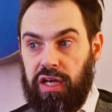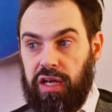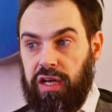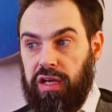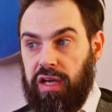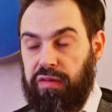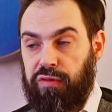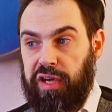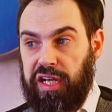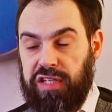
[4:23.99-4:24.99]

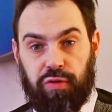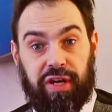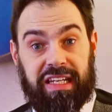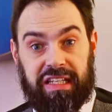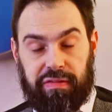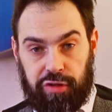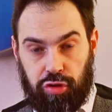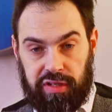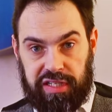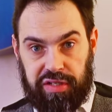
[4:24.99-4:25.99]
advocates for
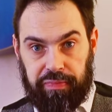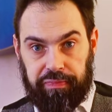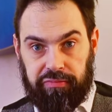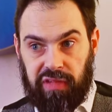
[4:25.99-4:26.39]
individualism